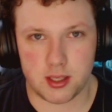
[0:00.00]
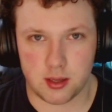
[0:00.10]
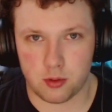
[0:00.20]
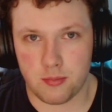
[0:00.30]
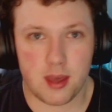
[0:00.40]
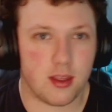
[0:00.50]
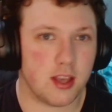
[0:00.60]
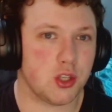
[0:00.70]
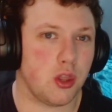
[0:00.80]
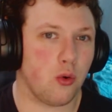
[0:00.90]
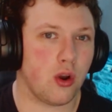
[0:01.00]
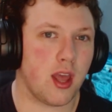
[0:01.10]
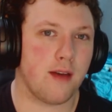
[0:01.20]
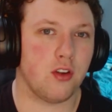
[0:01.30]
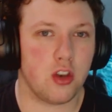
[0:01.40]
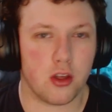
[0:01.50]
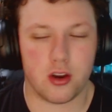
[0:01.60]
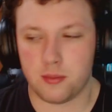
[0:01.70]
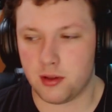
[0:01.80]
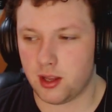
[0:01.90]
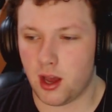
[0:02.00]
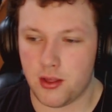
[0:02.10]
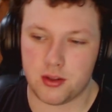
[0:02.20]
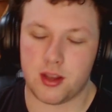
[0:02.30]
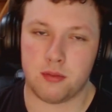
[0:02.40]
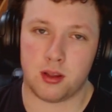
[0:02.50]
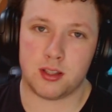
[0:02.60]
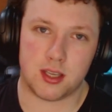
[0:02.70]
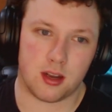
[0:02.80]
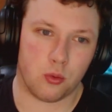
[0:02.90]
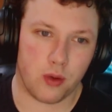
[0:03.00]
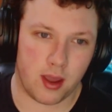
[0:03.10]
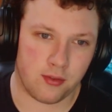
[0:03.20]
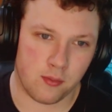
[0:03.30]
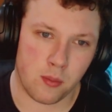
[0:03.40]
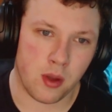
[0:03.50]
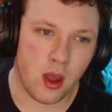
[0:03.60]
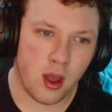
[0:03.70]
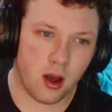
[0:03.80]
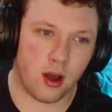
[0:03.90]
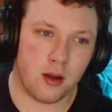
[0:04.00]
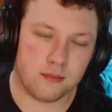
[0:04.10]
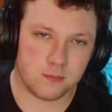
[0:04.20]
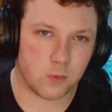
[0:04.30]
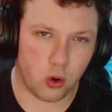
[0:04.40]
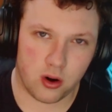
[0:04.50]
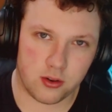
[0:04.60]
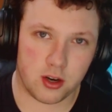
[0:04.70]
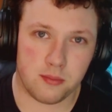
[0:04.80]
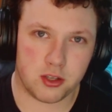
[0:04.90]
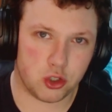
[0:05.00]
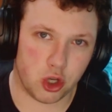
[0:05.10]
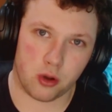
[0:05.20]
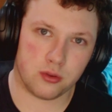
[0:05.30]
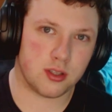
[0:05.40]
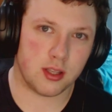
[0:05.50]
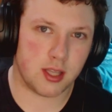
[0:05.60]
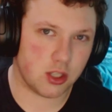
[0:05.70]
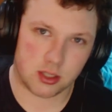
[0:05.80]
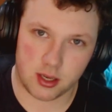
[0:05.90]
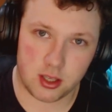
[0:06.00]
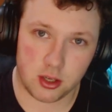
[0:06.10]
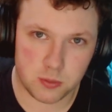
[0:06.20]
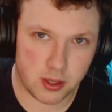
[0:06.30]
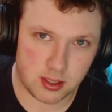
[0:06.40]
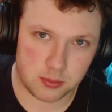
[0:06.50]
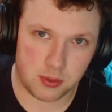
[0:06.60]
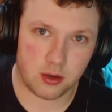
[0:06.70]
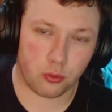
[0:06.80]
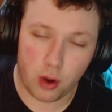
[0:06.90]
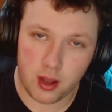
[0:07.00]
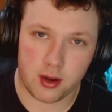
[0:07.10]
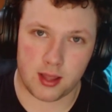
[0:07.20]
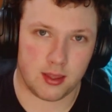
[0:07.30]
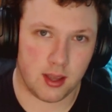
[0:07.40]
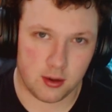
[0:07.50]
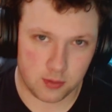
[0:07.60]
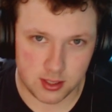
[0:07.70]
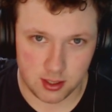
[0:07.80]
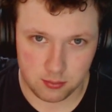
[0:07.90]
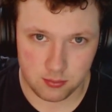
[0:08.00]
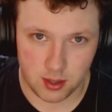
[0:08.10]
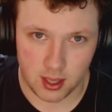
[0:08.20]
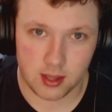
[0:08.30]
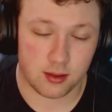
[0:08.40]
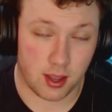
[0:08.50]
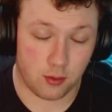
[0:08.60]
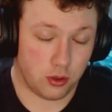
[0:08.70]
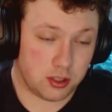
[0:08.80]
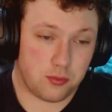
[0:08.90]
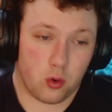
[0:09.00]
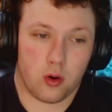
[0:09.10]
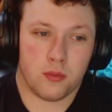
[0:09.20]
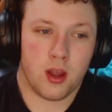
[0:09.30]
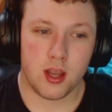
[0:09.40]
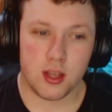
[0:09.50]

by double melee, so they want to have another ability other than Blink to get away from them. Um, or they're Mitch Jones, and they just like to use Blazing Speed to run at the enemy team, and it works for them.